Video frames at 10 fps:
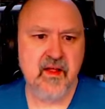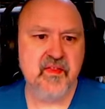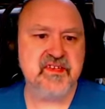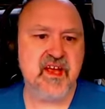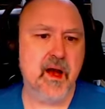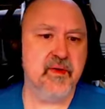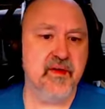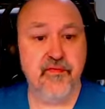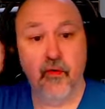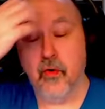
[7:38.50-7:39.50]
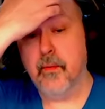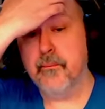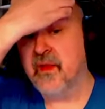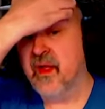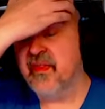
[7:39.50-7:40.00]
this can't be a four.
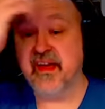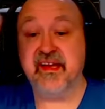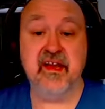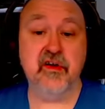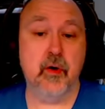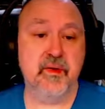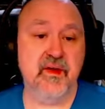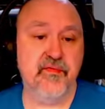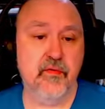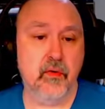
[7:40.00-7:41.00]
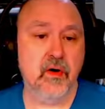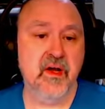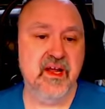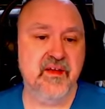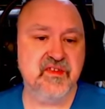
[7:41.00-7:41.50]
That cannot be a four.
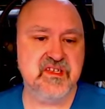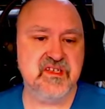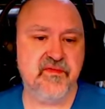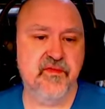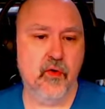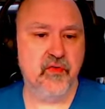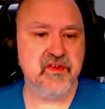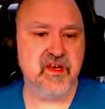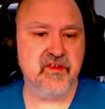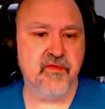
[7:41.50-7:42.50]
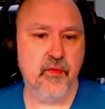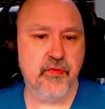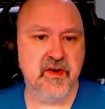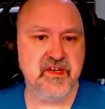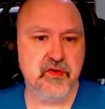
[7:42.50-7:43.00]
If this is a four, this goes four,
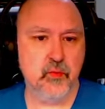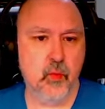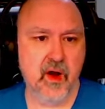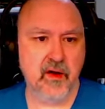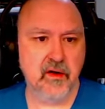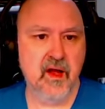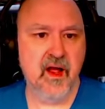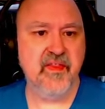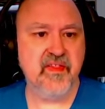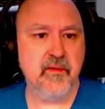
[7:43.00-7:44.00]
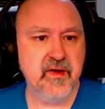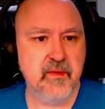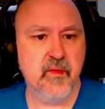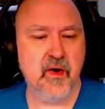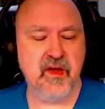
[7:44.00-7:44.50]
three, two, one, and then the
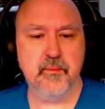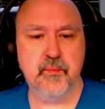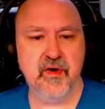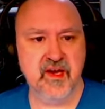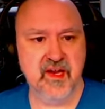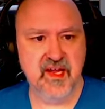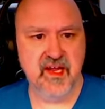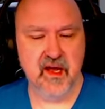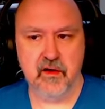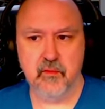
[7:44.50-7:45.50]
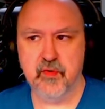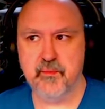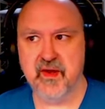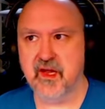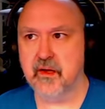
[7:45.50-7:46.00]
minimum I could put in here would
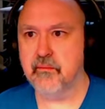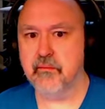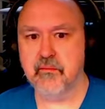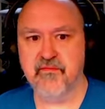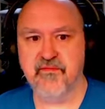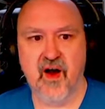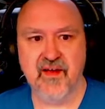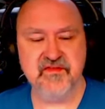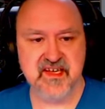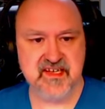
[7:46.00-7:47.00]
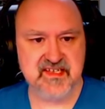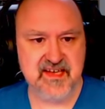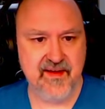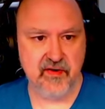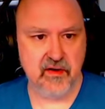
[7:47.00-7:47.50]
be five, six,
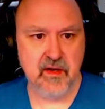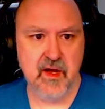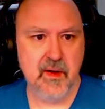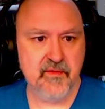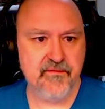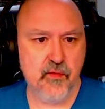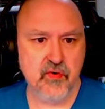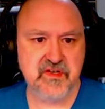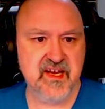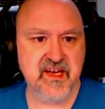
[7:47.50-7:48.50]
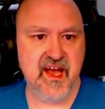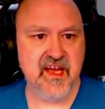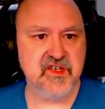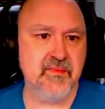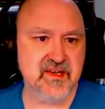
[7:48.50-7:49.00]
seven. But 14
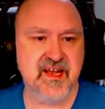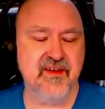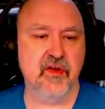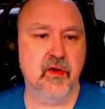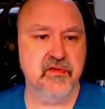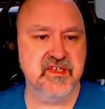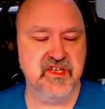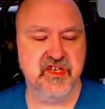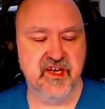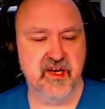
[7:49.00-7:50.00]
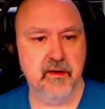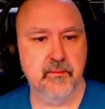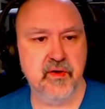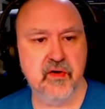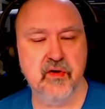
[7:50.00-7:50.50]
cage must have a low digit in it
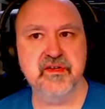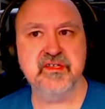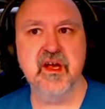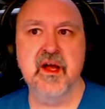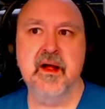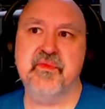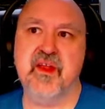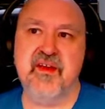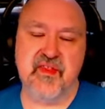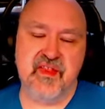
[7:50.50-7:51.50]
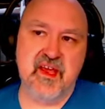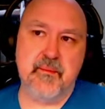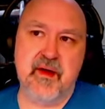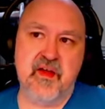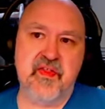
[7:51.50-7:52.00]
because even think
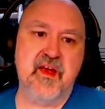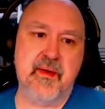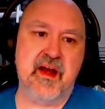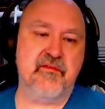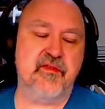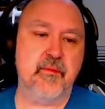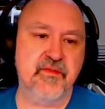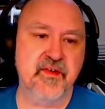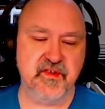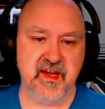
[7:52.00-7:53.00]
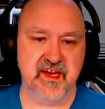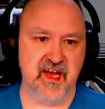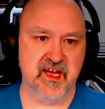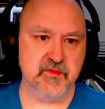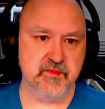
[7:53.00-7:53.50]
about I think about it from a 15
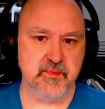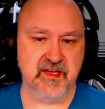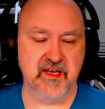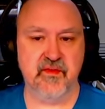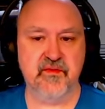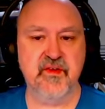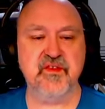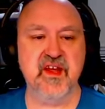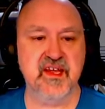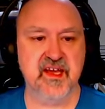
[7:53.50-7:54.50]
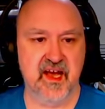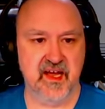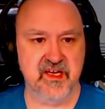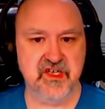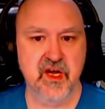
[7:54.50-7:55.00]
cage perspective. A 15
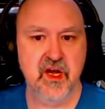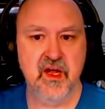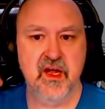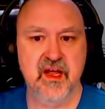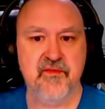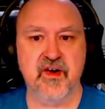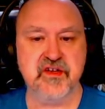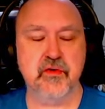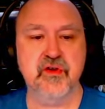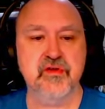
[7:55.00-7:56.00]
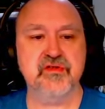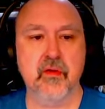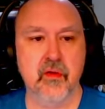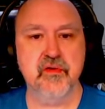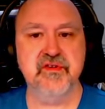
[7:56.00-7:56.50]
cage, if I don't use a
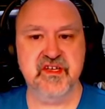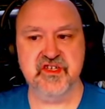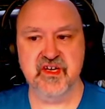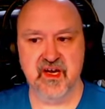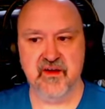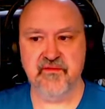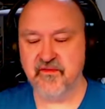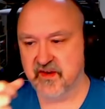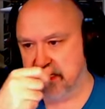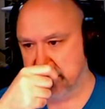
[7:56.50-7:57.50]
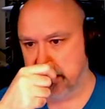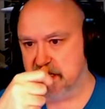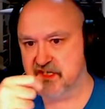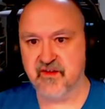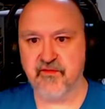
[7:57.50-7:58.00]
low digit in a 15
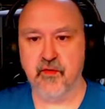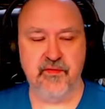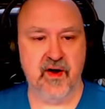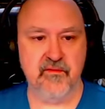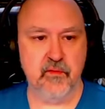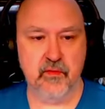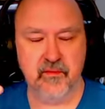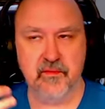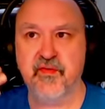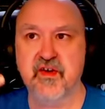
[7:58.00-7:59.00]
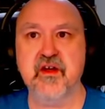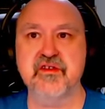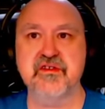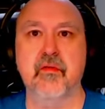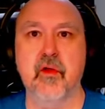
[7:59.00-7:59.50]
cage, it's four five. Or if I don't
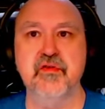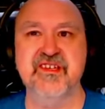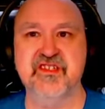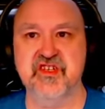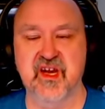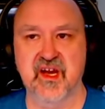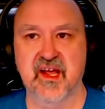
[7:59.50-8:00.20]
use a low digit in a